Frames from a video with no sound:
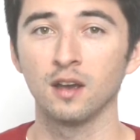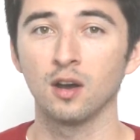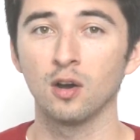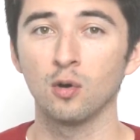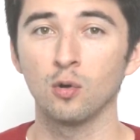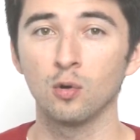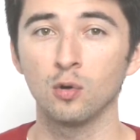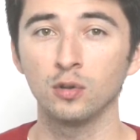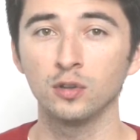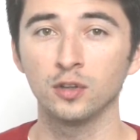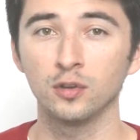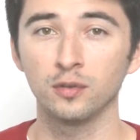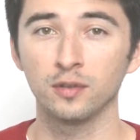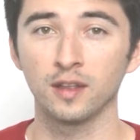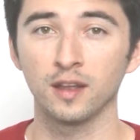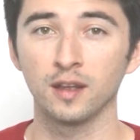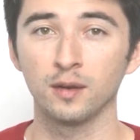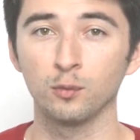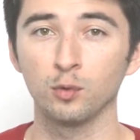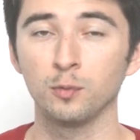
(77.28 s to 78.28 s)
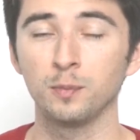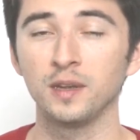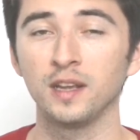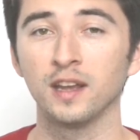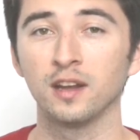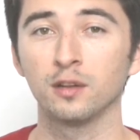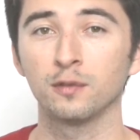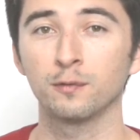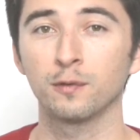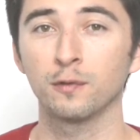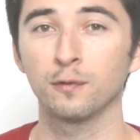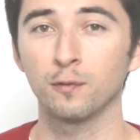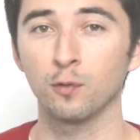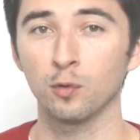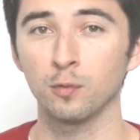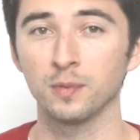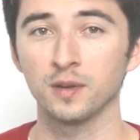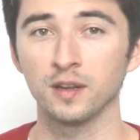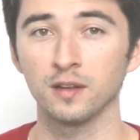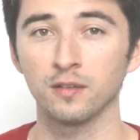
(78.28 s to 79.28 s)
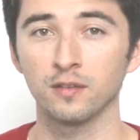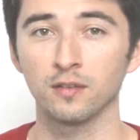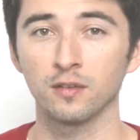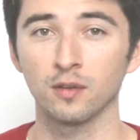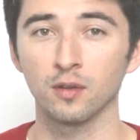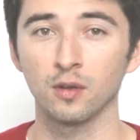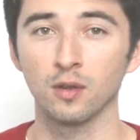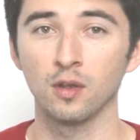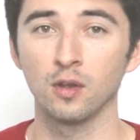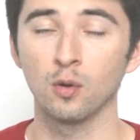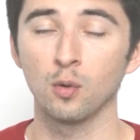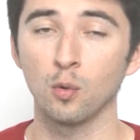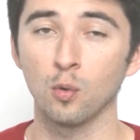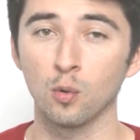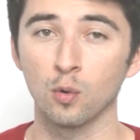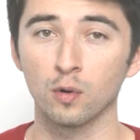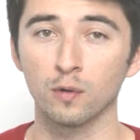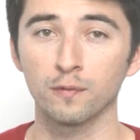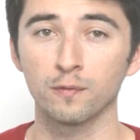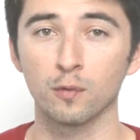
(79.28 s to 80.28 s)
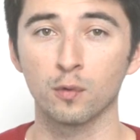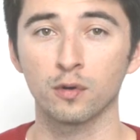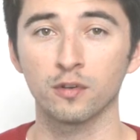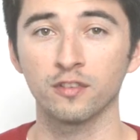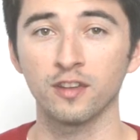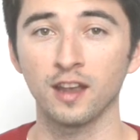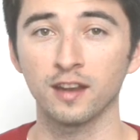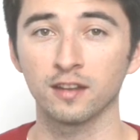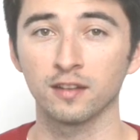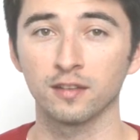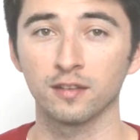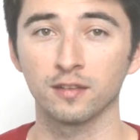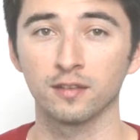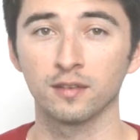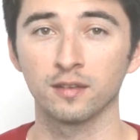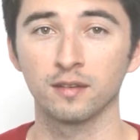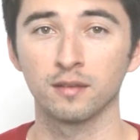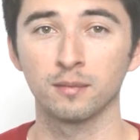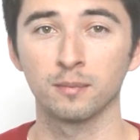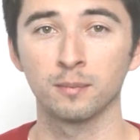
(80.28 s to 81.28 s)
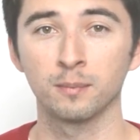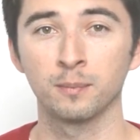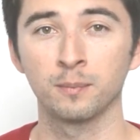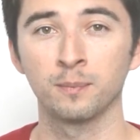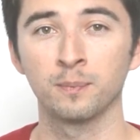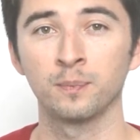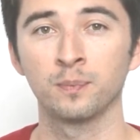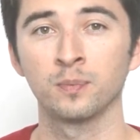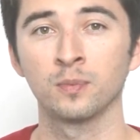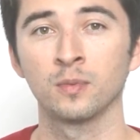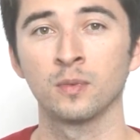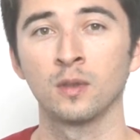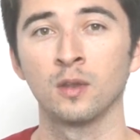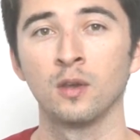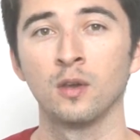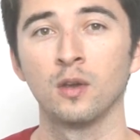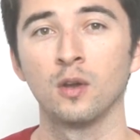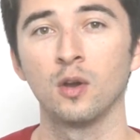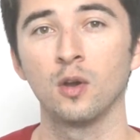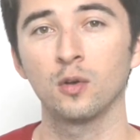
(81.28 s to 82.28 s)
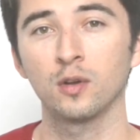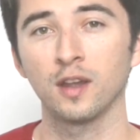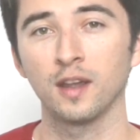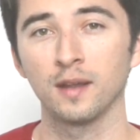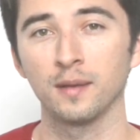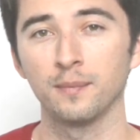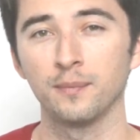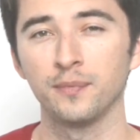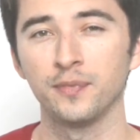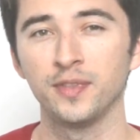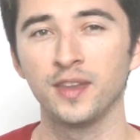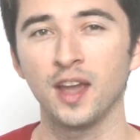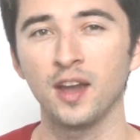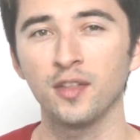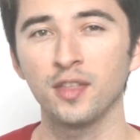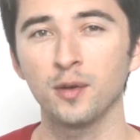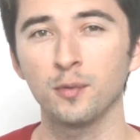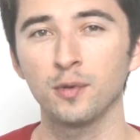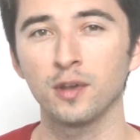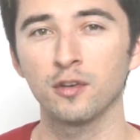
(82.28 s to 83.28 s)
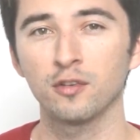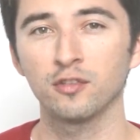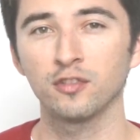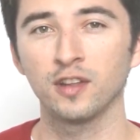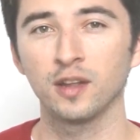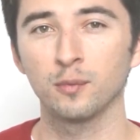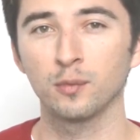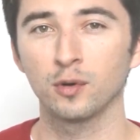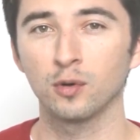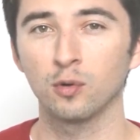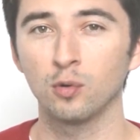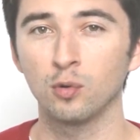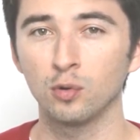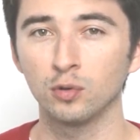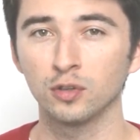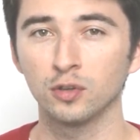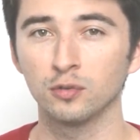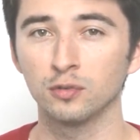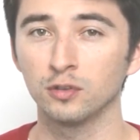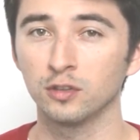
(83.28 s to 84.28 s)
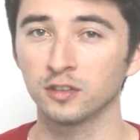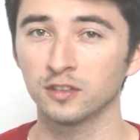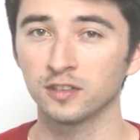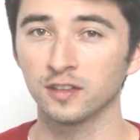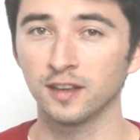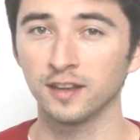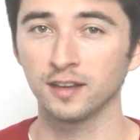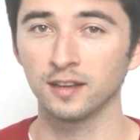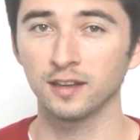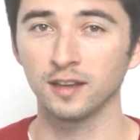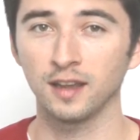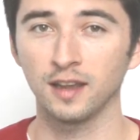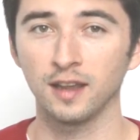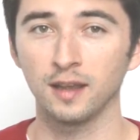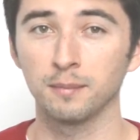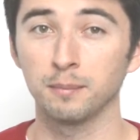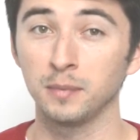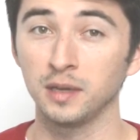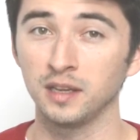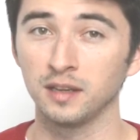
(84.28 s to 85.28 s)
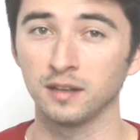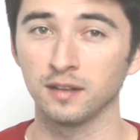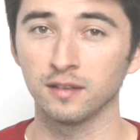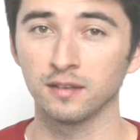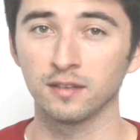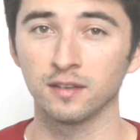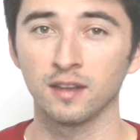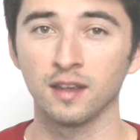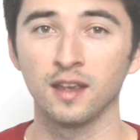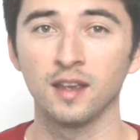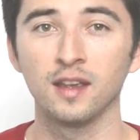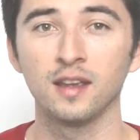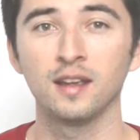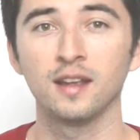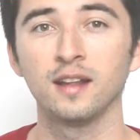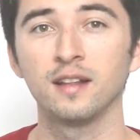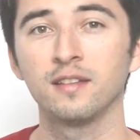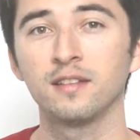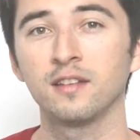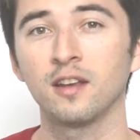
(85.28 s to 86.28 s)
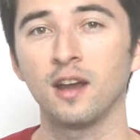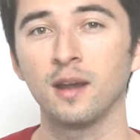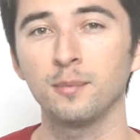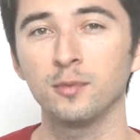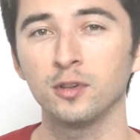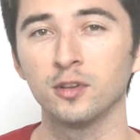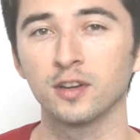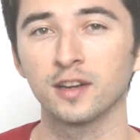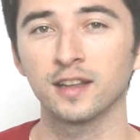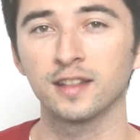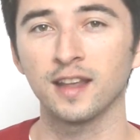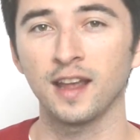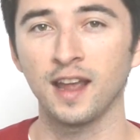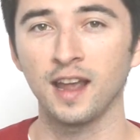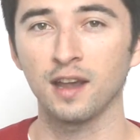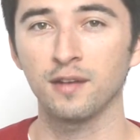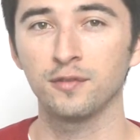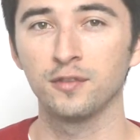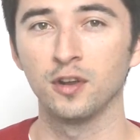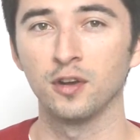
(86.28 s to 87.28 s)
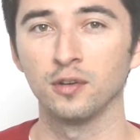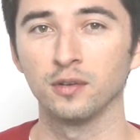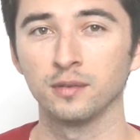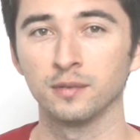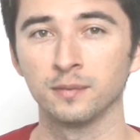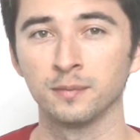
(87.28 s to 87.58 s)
a whole note then would be held for 4 beats, or 4 seconds. Okay, now that we understand what a whole note looks like and means, it's time to look at the half note.